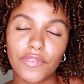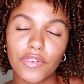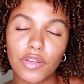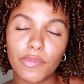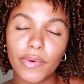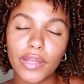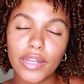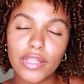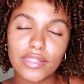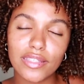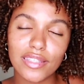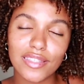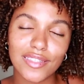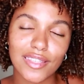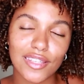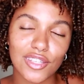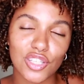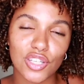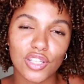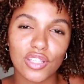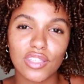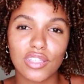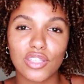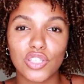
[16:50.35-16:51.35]
everybody's
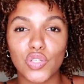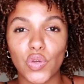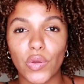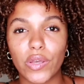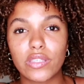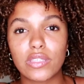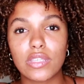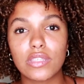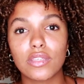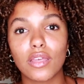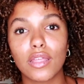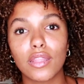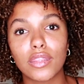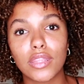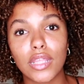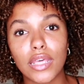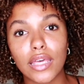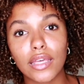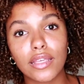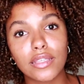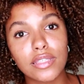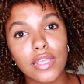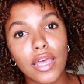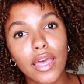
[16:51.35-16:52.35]
decisions and choices on
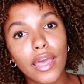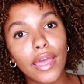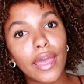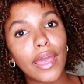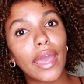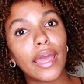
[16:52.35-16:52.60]
things